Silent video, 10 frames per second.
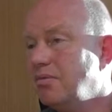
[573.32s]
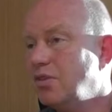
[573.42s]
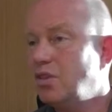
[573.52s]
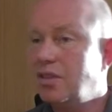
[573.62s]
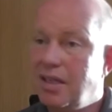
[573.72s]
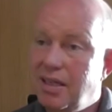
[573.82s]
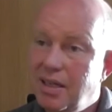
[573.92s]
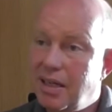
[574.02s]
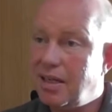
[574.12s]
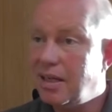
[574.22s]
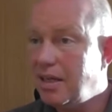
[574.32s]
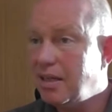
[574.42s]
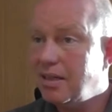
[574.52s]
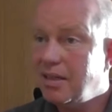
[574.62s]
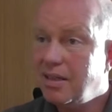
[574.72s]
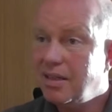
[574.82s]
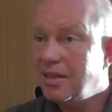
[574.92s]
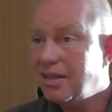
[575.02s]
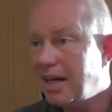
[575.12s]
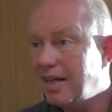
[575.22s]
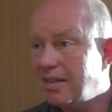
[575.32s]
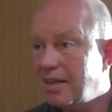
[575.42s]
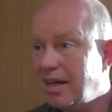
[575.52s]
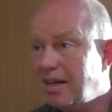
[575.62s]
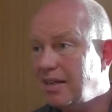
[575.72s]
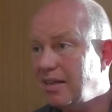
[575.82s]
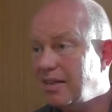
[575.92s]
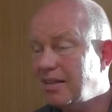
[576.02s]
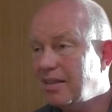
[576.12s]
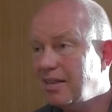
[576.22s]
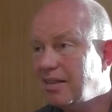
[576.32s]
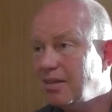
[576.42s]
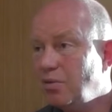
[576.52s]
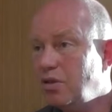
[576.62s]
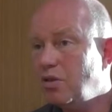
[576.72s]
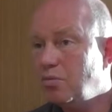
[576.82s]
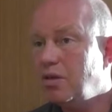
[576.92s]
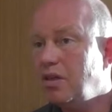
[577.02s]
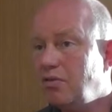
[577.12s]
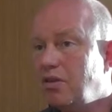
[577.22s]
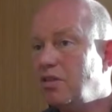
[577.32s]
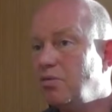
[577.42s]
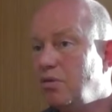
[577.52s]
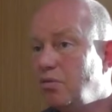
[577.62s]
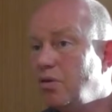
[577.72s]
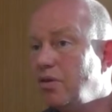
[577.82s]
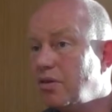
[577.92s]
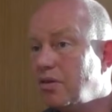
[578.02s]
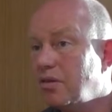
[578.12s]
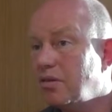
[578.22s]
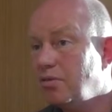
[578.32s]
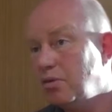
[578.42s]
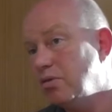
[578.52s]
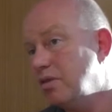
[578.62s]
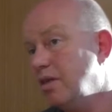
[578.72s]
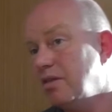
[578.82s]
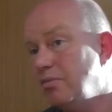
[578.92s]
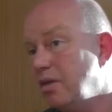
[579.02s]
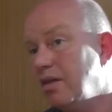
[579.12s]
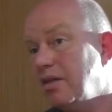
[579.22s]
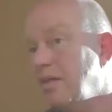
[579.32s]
see and hear that, hey, we don't believe this will work, we will tell them there and